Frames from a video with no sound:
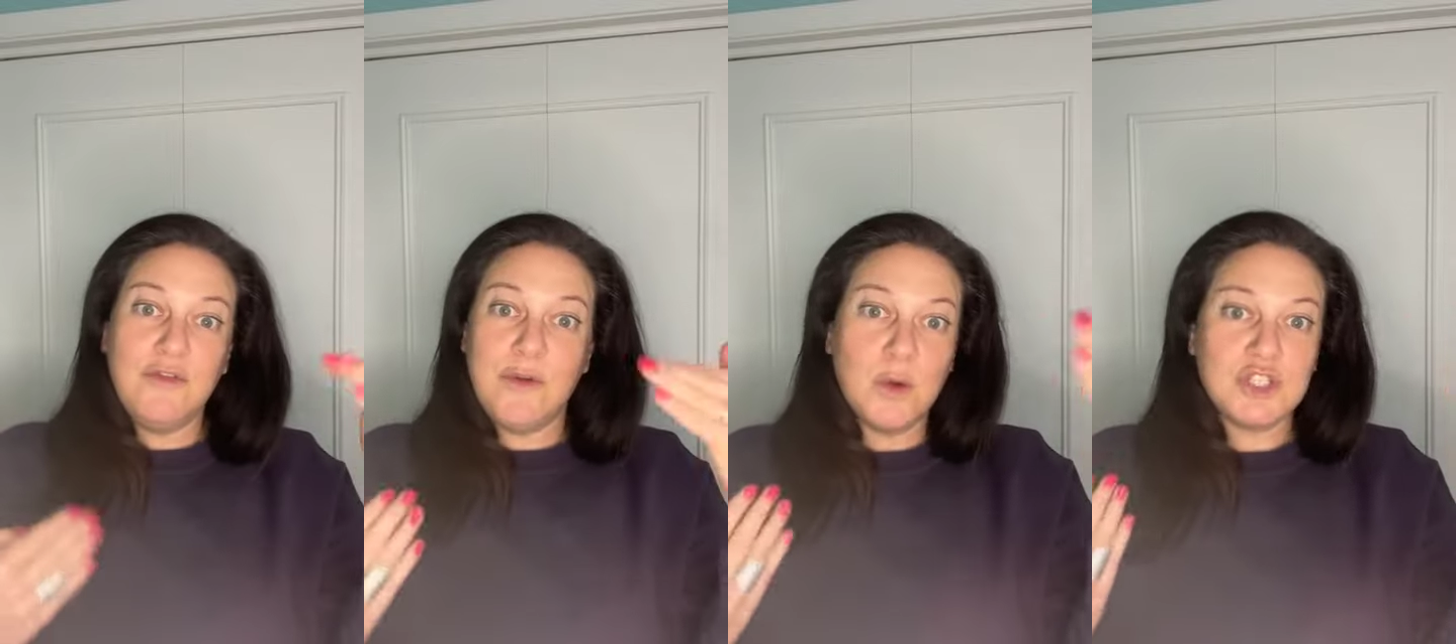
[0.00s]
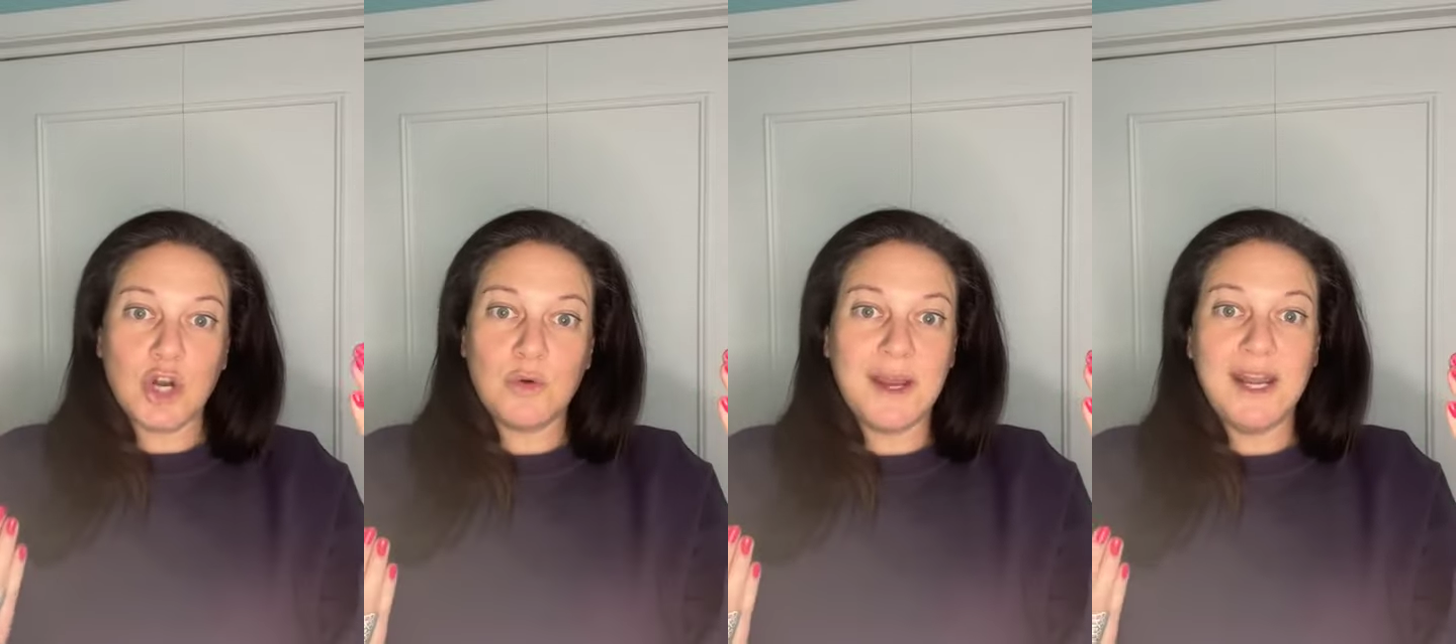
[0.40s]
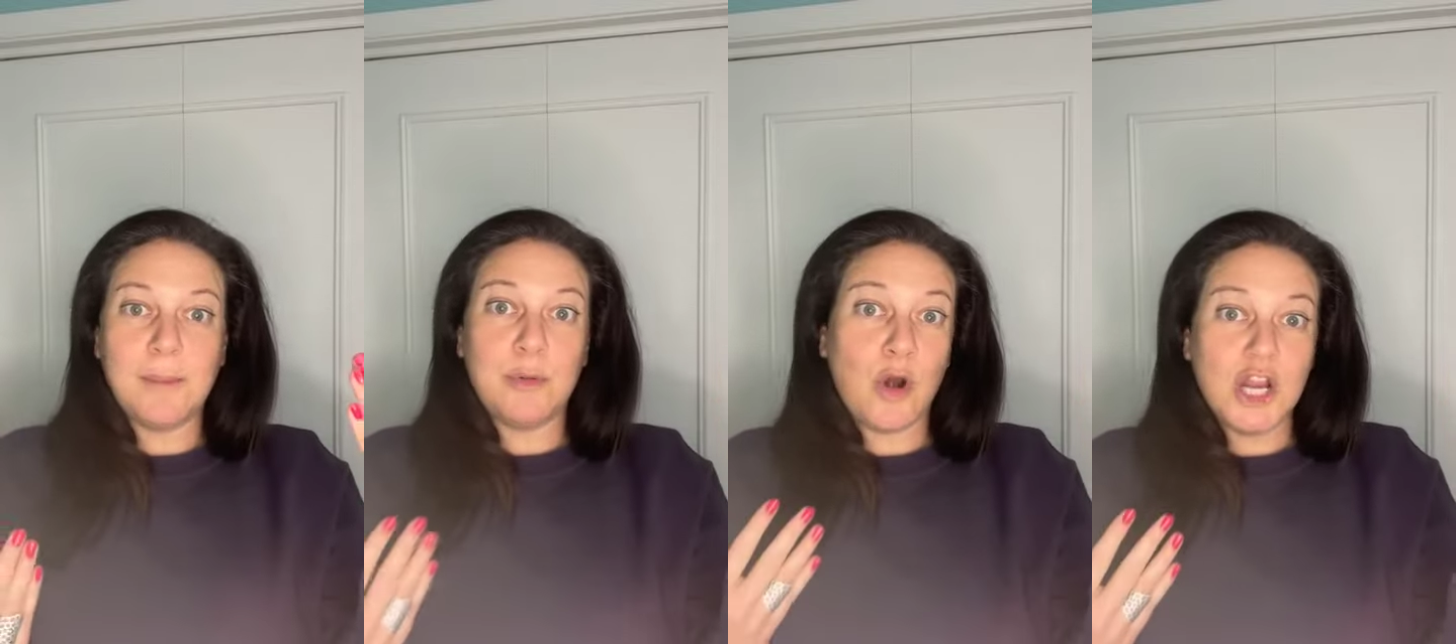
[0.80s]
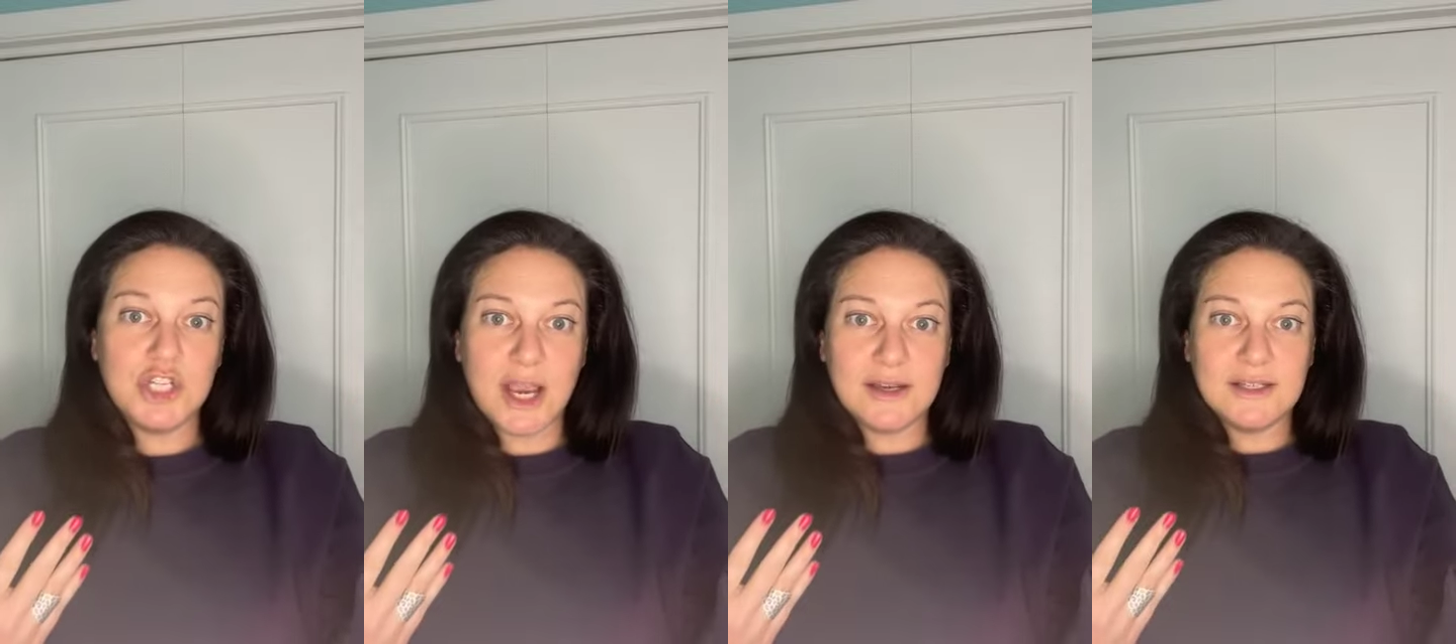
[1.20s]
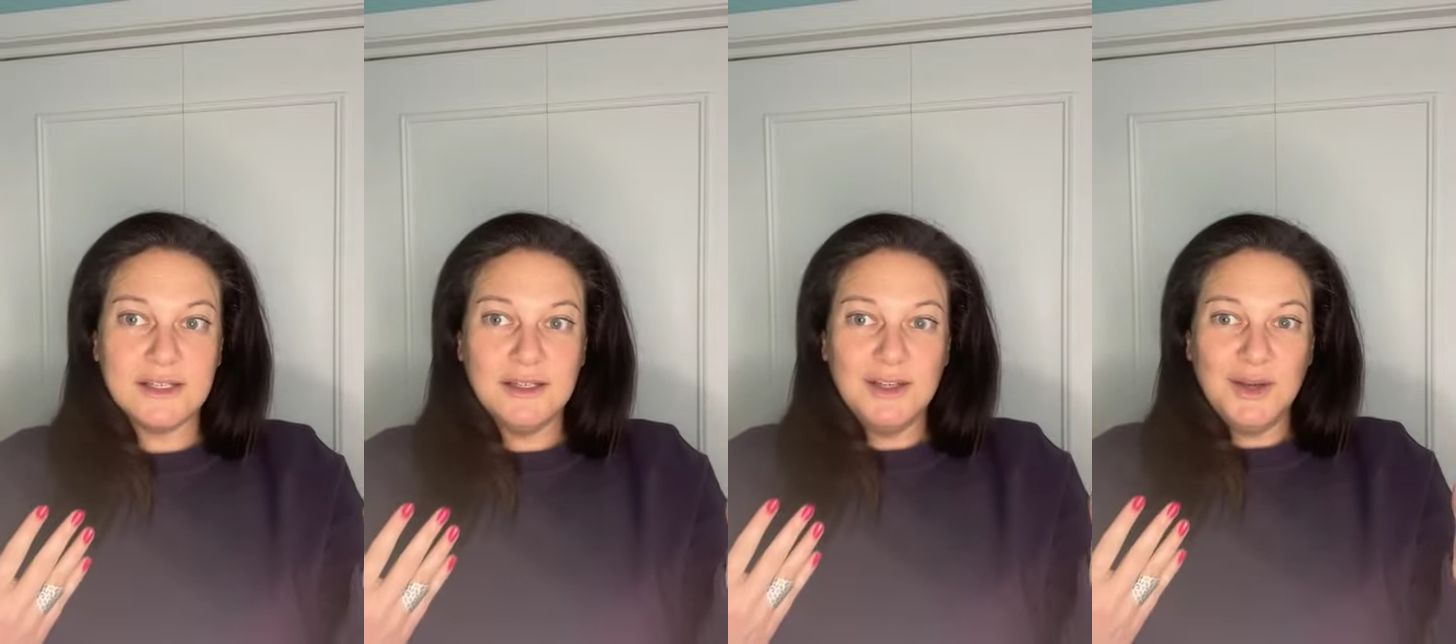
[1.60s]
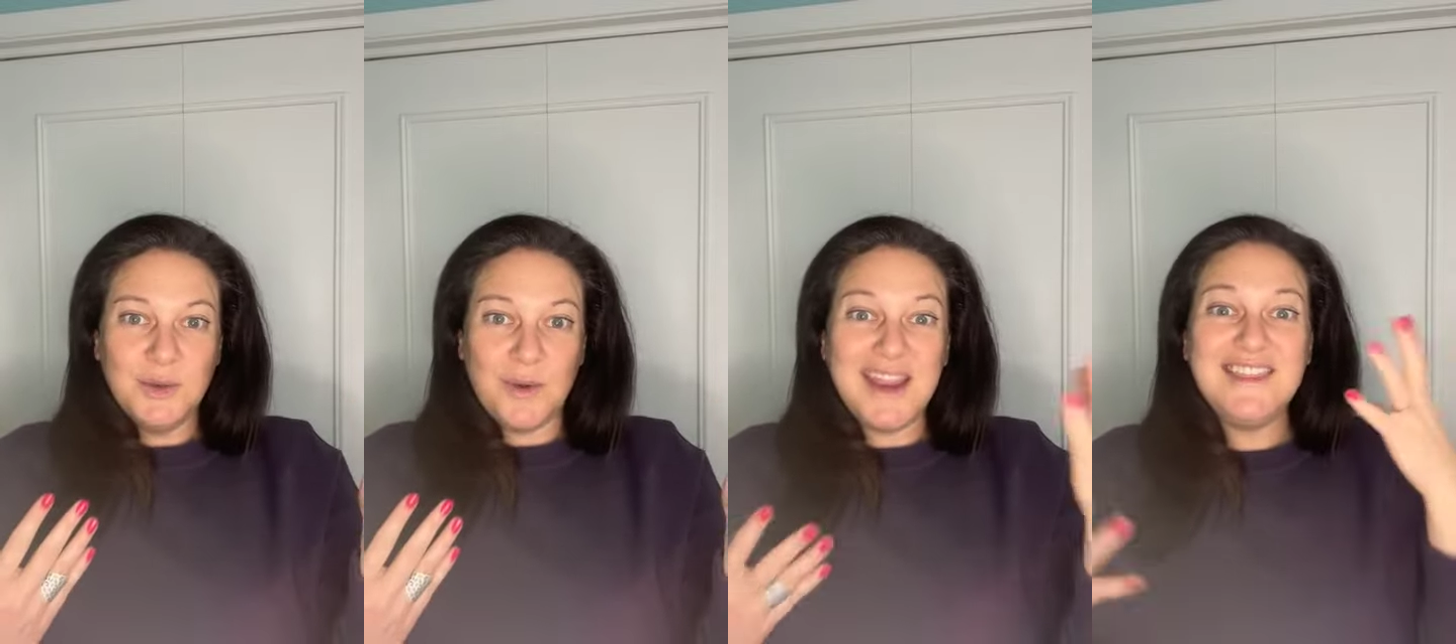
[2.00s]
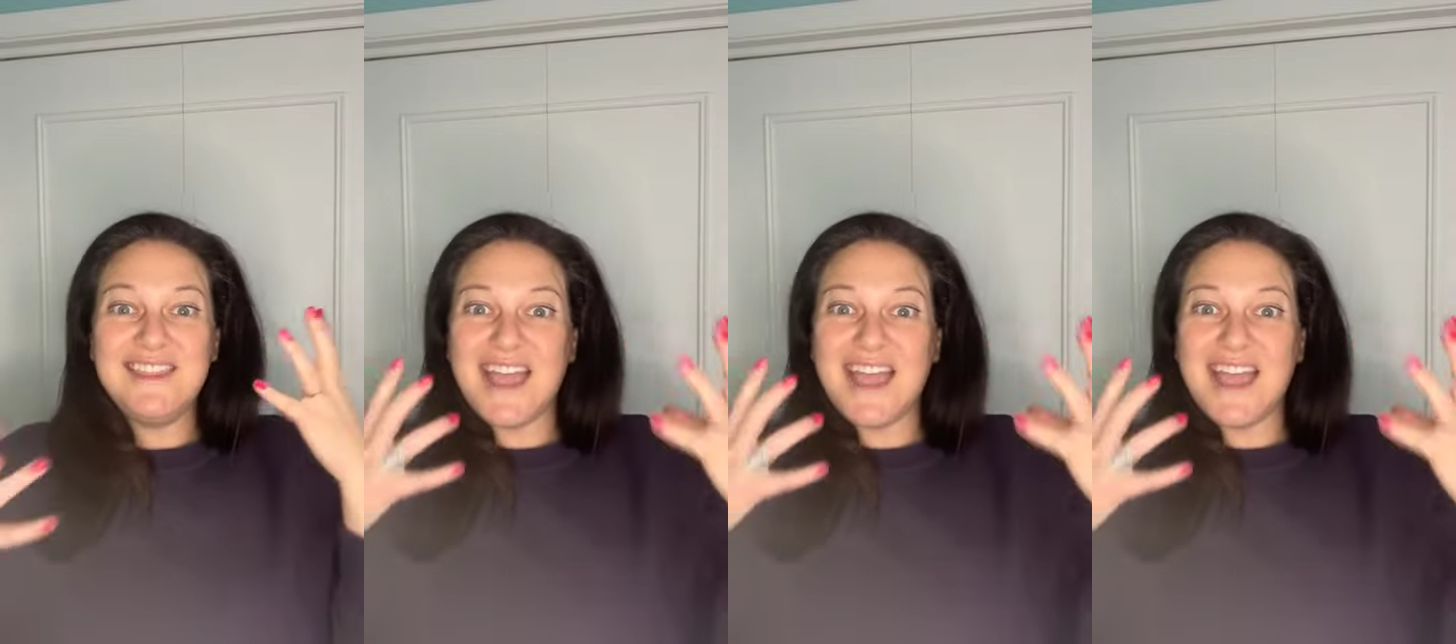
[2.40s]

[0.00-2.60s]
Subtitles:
focused on creating a project, right?